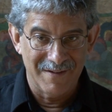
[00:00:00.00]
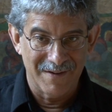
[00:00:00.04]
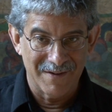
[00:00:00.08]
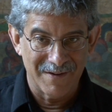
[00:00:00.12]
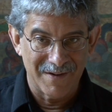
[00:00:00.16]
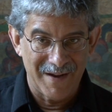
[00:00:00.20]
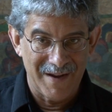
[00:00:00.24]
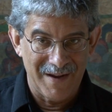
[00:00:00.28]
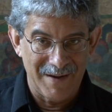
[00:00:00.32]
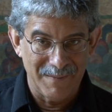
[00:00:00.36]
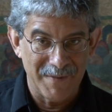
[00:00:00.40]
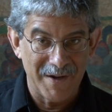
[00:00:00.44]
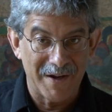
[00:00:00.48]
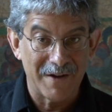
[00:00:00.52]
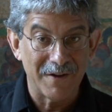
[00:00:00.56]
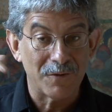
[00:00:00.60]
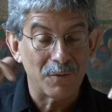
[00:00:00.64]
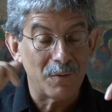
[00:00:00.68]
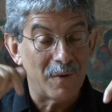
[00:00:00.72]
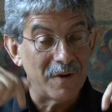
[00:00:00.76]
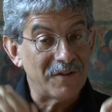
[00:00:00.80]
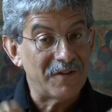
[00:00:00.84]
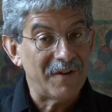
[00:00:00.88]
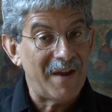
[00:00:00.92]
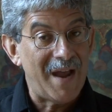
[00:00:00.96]
Okay, because
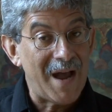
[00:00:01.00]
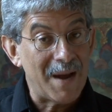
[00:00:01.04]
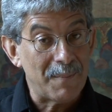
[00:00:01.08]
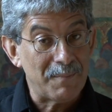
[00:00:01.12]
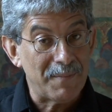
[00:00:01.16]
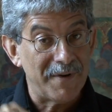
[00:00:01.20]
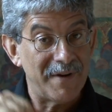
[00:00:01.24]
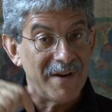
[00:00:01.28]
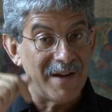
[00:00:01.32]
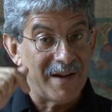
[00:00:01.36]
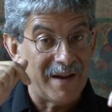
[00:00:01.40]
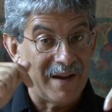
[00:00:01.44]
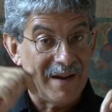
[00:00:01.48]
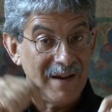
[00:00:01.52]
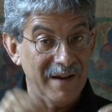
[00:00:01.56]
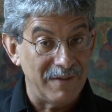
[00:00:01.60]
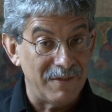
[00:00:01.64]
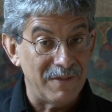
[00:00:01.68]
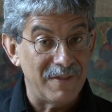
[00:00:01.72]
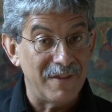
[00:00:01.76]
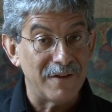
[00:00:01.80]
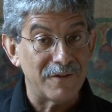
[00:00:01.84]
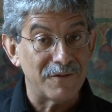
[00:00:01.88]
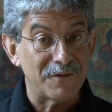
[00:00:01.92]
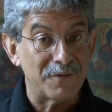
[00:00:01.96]
what's happening
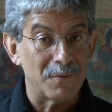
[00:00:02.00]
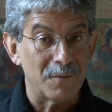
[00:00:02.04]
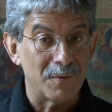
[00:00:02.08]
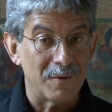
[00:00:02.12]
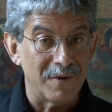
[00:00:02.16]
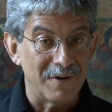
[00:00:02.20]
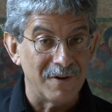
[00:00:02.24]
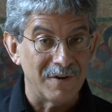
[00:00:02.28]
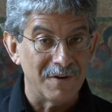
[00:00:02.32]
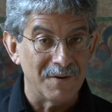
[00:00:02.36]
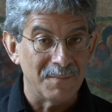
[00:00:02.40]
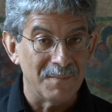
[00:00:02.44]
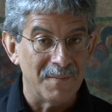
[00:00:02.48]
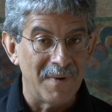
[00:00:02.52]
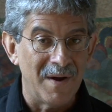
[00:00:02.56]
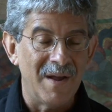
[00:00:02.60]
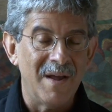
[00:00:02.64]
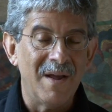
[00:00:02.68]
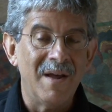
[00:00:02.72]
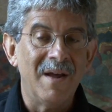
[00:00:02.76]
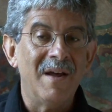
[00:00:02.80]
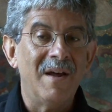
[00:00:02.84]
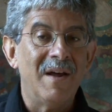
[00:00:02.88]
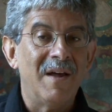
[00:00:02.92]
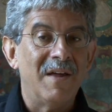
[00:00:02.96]
in this room,
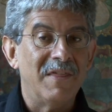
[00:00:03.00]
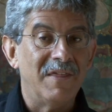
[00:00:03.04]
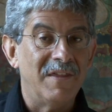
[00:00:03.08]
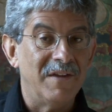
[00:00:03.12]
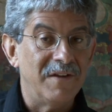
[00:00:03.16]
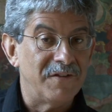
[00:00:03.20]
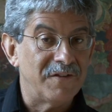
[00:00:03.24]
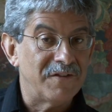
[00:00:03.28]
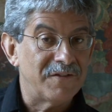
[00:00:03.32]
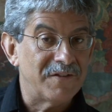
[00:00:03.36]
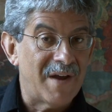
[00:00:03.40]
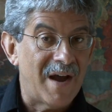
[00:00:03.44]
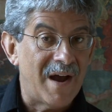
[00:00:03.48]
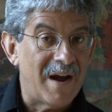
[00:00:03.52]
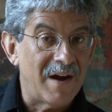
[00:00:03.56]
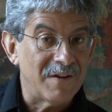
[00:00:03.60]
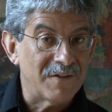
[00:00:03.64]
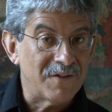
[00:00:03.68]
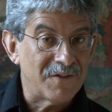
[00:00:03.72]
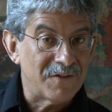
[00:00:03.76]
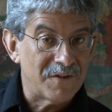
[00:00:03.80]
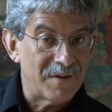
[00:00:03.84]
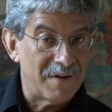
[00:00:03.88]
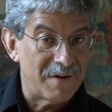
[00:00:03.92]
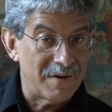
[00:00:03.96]
the
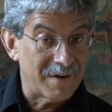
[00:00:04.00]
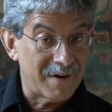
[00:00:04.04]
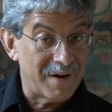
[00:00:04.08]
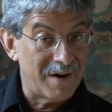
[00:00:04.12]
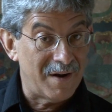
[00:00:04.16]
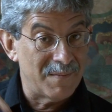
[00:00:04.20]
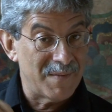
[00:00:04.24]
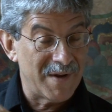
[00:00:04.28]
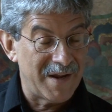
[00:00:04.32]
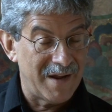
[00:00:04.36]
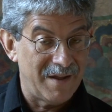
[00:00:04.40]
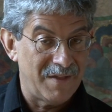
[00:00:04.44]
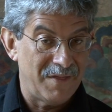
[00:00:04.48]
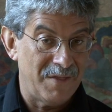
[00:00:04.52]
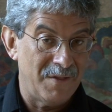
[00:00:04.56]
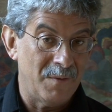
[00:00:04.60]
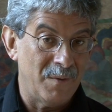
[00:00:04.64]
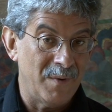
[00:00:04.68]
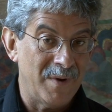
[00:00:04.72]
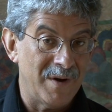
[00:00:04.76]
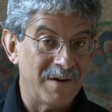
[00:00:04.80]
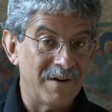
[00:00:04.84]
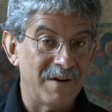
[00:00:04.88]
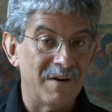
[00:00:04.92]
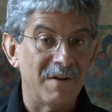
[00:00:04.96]
sounds that are coming in the
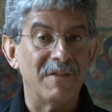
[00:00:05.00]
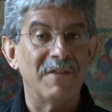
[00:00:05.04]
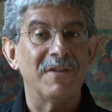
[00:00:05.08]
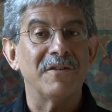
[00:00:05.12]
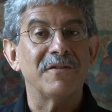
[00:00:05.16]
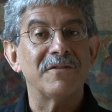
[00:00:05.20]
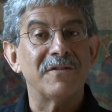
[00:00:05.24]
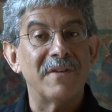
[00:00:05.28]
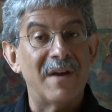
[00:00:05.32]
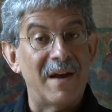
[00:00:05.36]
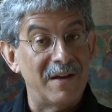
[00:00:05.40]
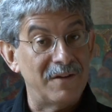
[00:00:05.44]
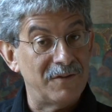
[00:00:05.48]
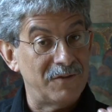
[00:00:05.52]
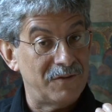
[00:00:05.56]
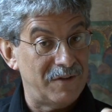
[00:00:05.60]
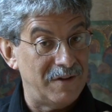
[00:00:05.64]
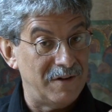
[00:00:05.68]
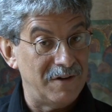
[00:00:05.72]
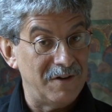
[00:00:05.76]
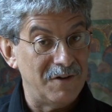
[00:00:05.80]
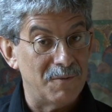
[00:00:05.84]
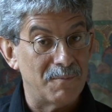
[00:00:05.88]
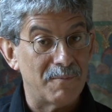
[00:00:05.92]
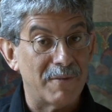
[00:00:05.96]
window, the sounds
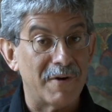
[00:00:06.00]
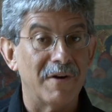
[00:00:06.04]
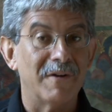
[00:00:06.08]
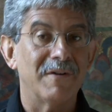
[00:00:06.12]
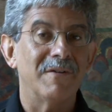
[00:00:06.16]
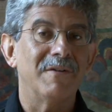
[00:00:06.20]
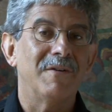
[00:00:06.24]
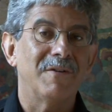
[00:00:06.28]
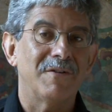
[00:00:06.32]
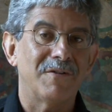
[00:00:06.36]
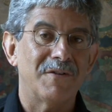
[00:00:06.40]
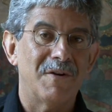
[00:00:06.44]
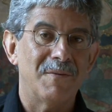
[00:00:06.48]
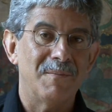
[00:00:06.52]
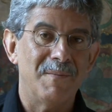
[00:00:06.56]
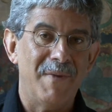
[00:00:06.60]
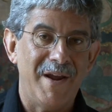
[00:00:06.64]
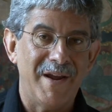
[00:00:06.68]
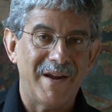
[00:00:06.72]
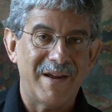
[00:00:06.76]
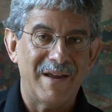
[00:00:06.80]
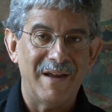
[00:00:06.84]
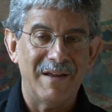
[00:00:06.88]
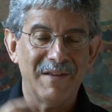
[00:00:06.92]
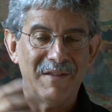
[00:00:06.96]
that your partners are
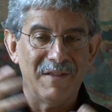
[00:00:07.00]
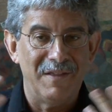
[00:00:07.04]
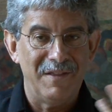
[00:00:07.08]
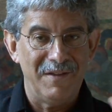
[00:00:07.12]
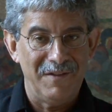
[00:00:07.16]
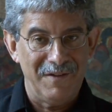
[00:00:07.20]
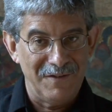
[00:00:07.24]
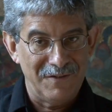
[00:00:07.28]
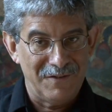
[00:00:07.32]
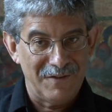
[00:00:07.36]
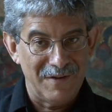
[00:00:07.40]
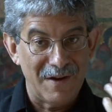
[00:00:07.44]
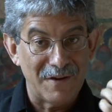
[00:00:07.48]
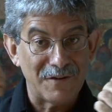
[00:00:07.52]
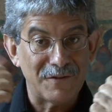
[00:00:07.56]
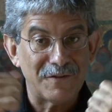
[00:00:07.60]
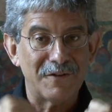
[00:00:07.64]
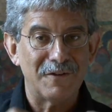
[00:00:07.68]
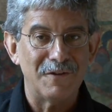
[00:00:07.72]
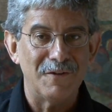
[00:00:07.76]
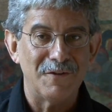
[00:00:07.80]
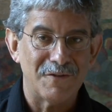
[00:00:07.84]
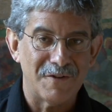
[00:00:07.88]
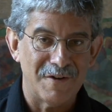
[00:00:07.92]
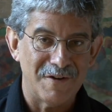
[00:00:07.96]
making, the
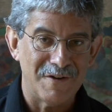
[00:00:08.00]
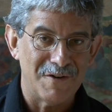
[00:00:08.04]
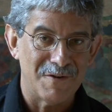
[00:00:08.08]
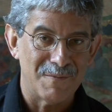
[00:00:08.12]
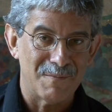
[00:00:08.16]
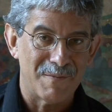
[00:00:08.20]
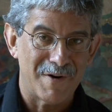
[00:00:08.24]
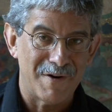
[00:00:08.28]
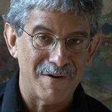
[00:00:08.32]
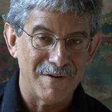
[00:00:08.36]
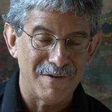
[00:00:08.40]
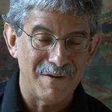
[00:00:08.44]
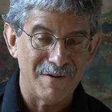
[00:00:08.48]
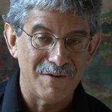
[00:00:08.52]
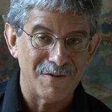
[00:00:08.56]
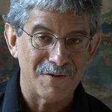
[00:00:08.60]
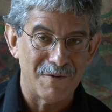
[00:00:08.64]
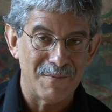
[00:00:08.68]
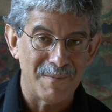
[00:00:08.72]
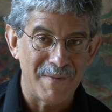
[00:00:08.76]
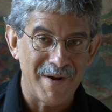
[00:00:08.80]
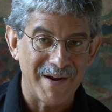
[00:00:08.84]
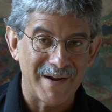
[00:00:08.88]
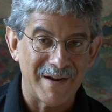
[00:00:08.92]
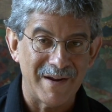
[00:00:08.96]
gestures that your partners
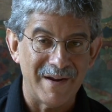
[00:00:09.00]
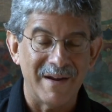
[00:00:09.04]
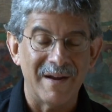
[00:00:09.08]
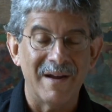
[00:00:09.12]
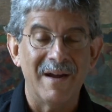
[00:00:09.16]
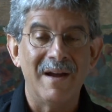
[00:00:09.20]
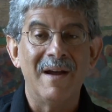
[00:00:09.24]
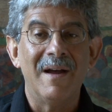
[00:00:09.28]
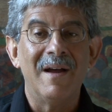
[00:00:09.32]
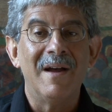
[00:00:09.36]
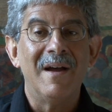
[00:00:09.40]
are making,